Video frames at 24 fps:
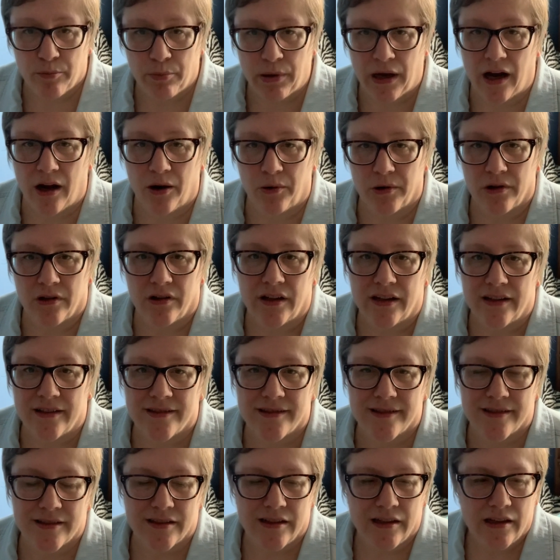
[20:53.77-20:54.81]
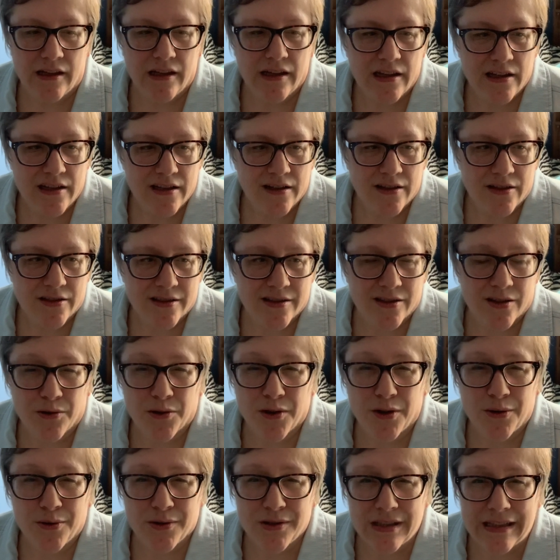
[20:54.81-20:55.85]
powerless. So
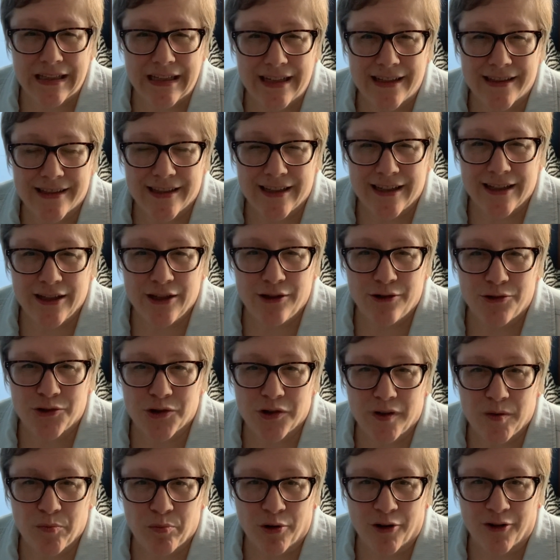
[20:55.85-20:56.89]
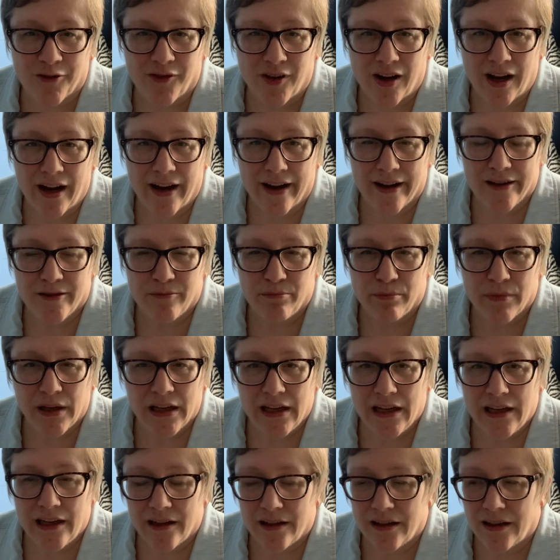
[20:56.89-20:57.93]
those things that usually provide
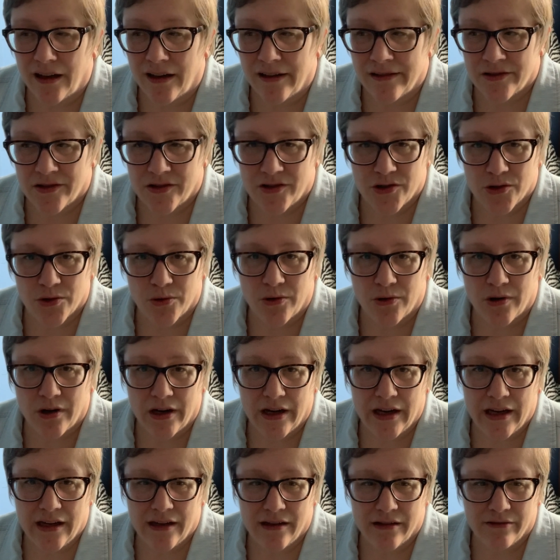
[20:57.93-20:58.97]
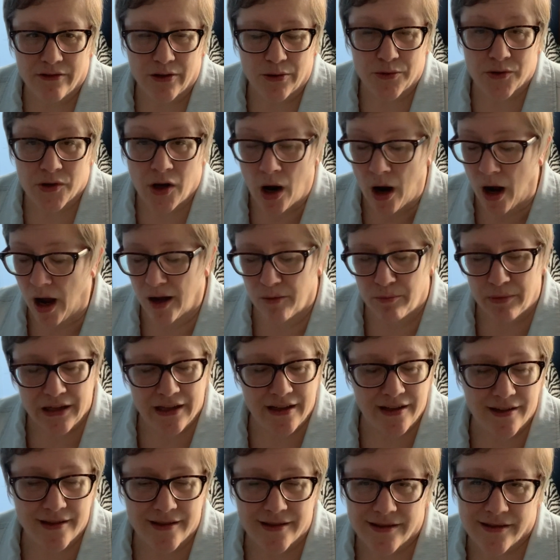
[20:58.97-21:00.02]
me and us joy, those
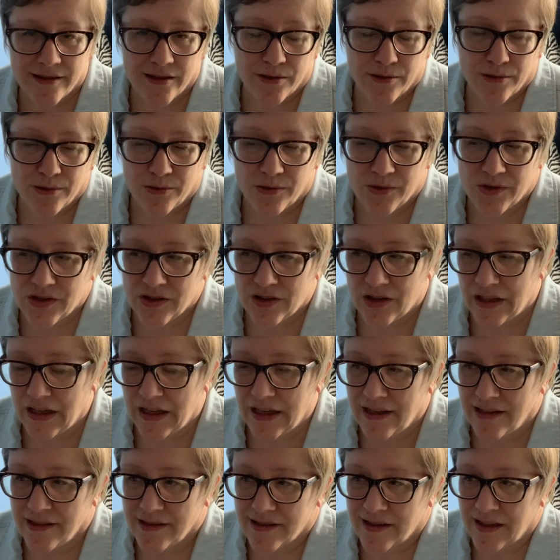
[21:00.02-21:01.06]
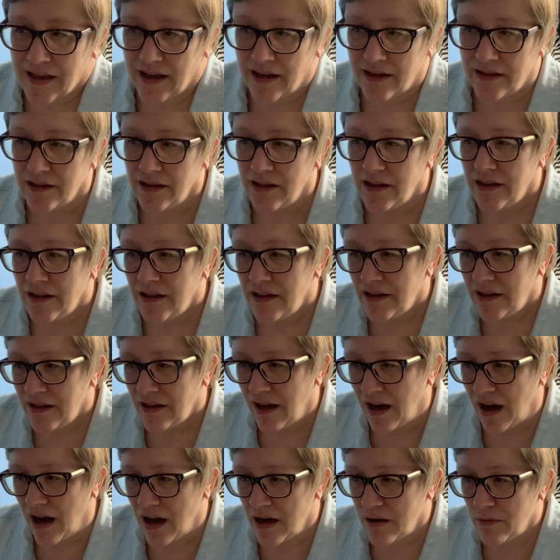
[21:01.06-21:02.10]
hobbies, those things that
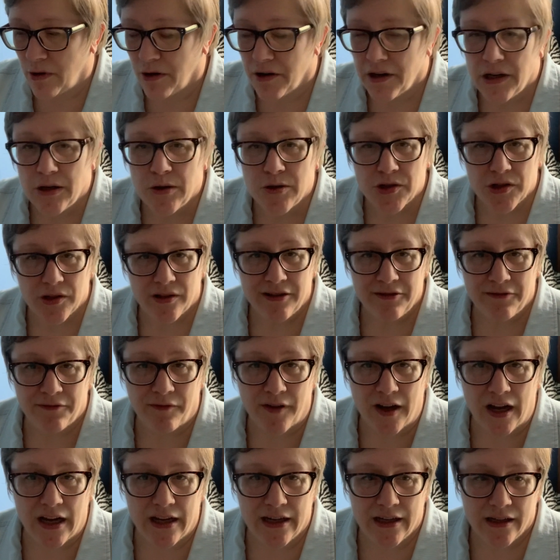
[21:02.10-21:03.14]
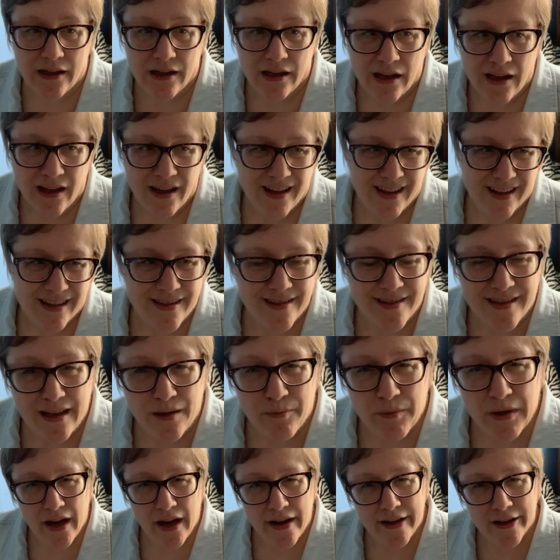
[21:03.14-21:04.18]
are usually fun,
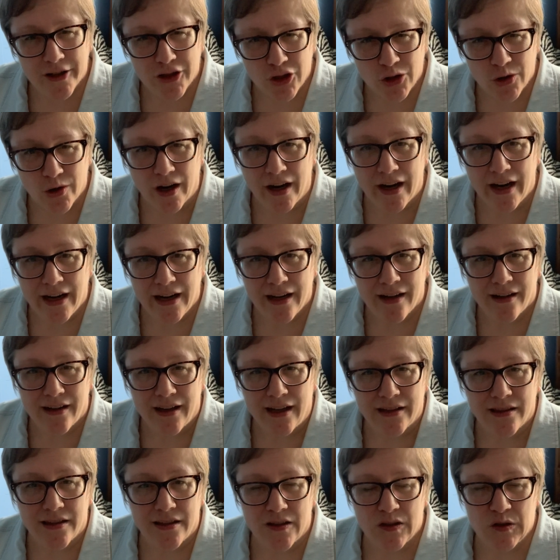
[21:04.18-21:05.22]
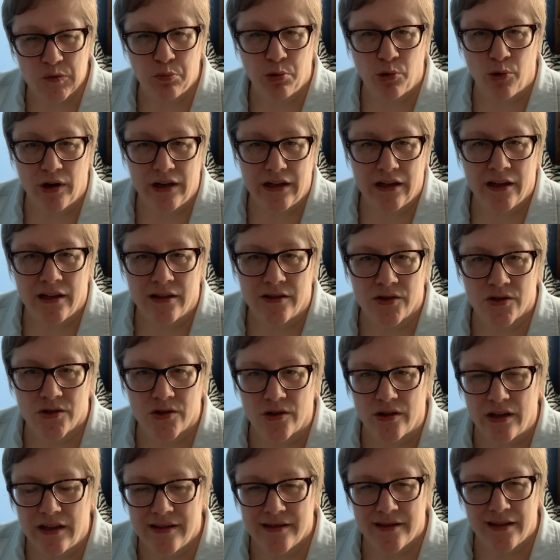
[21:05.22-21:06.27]
seem of trite at this point in
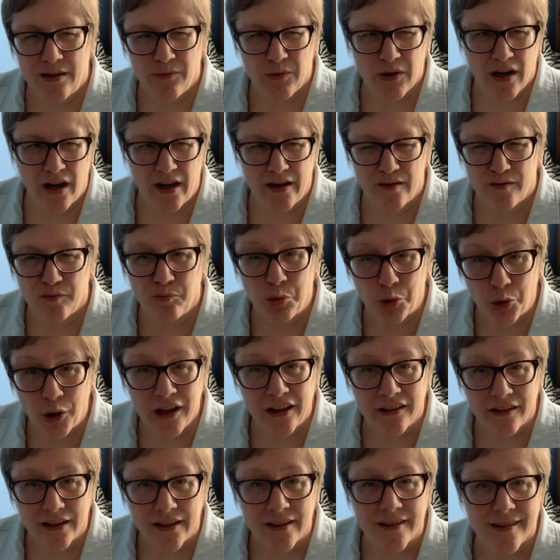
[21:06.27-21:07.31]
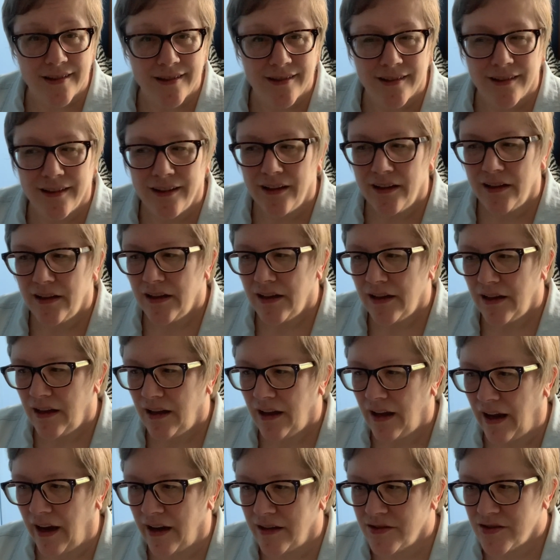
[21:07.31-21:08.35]
history, seem kind of pointless.
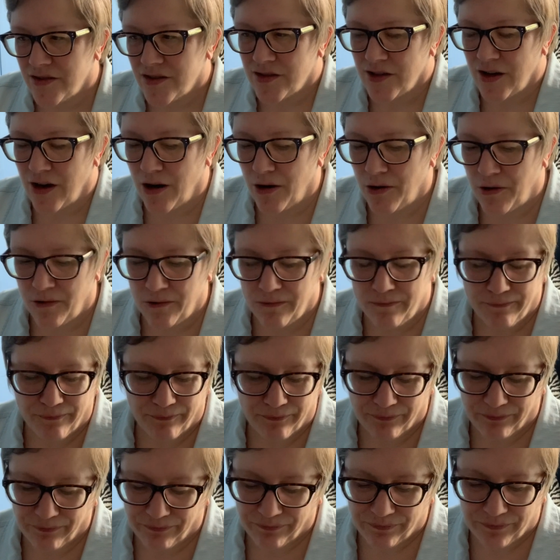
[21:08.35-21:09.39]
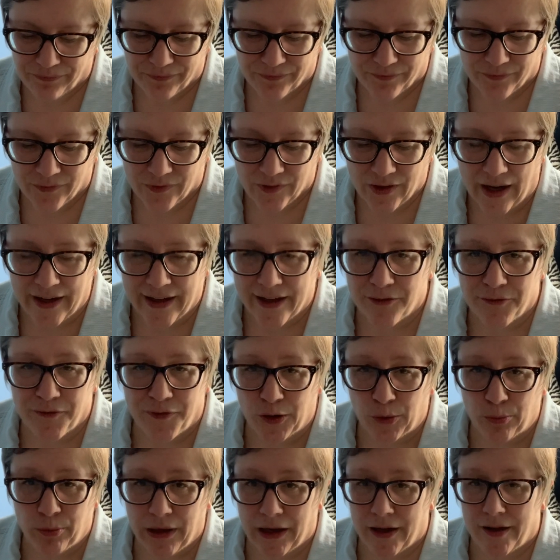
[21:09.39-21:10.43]
And so I can
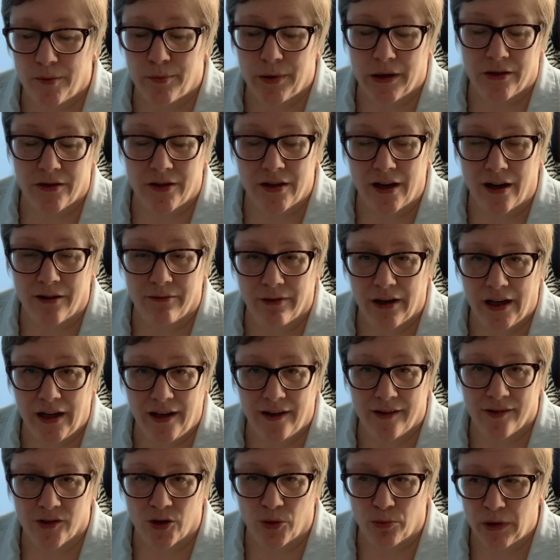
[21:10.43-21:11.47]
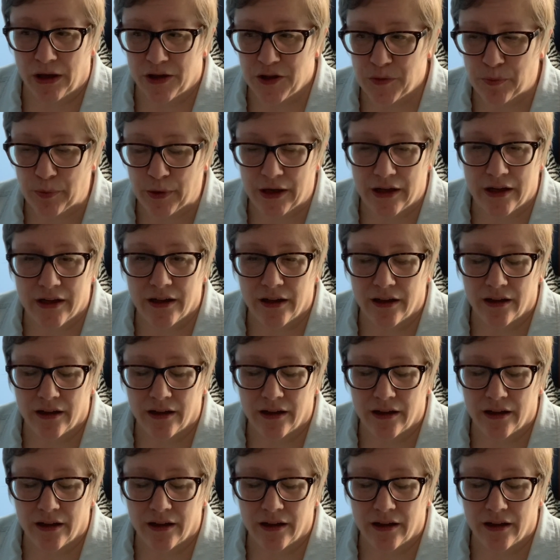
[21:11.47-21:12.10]
feel bad about not reading so much, but